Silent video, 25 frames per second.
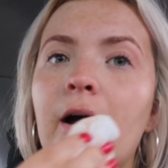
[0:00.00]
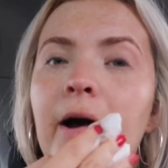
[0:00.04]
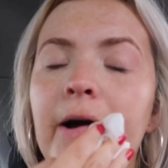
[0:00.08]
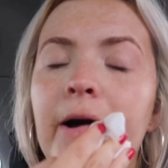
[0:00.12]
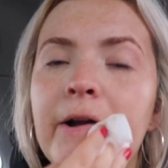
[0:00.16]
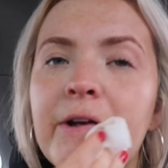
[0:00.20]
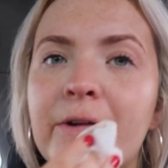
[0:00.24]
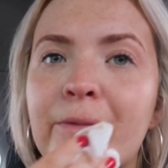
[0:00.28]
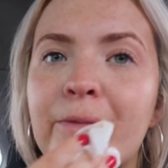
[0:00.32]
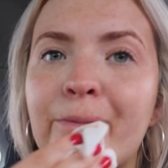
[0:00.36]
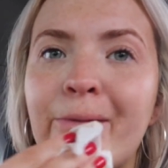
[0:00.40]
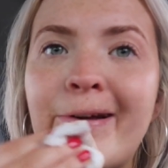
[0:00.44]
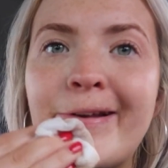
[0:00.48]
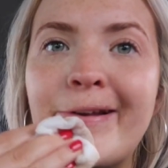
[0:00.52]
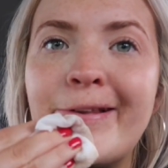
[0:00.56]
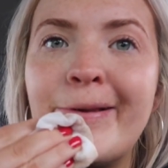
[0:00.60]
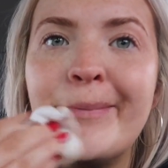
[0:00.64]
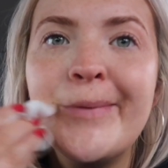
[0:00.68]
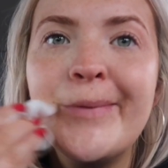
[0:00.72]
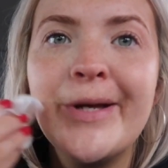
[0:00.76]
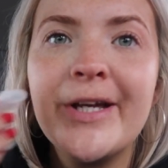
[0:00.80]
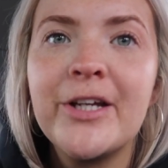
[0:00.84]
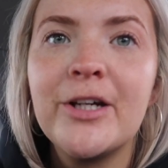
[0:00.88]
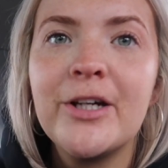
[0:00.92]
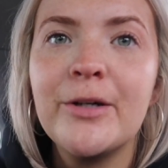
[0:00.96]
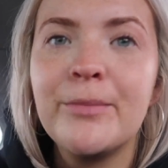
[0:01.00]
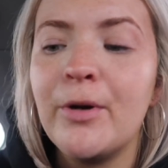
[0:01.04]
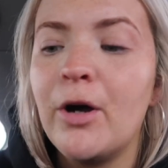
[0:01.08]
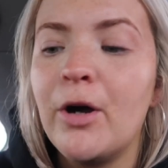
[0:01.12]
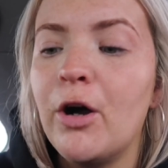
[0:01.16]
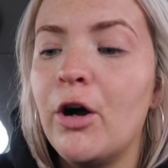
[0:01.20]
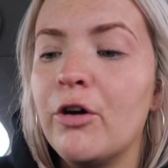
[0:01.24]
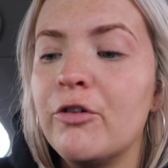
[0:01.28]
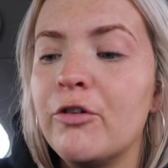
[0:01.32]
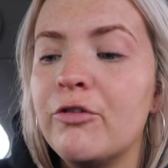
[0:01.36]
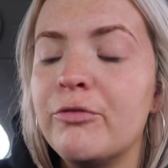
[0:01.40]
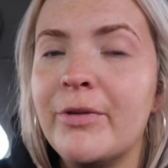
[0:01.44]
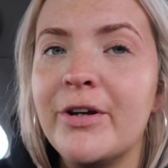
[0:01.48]
I just wanted the makeup
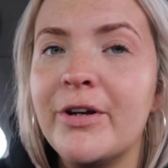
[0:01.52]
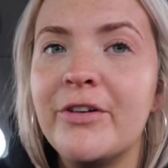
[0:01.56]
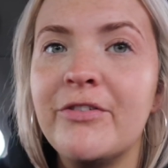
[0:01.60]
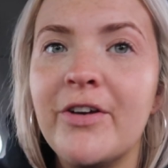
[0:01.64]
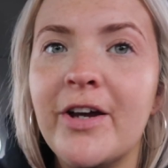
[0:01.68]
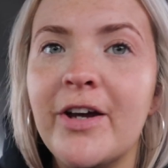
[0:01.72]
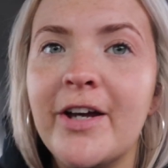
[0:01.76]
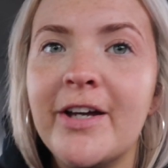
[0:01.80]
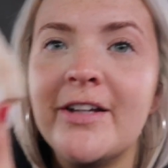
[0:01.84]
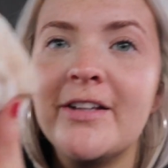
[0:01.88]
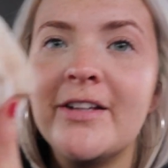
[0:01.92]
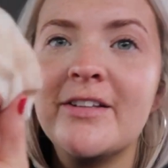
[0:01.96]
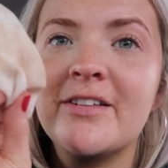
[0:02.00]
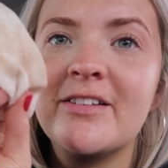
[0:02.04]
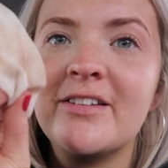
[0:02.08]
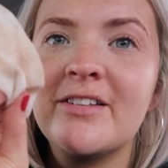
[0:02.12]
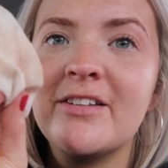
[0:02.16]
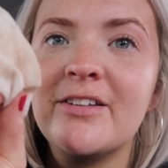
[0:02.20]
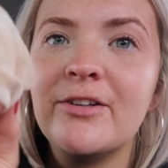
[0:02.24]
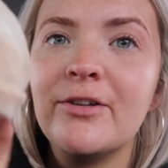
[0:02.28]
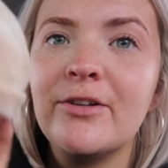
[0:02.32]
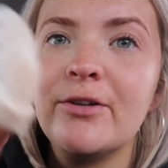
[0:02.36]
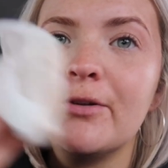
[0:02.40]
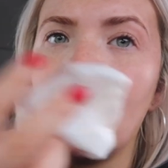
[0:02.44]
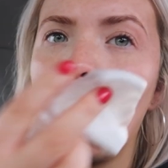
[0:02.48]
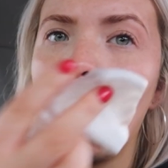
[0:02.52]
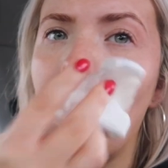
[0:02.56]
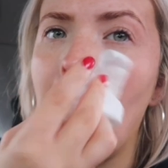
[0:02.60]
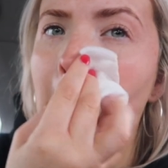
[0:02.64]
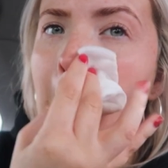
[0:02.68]
off my face. Ew.